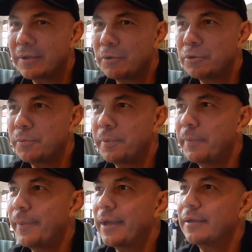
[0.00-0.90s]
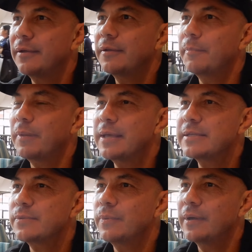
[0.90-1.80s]
Good to be back in a
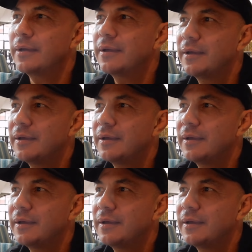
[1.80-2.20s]
place where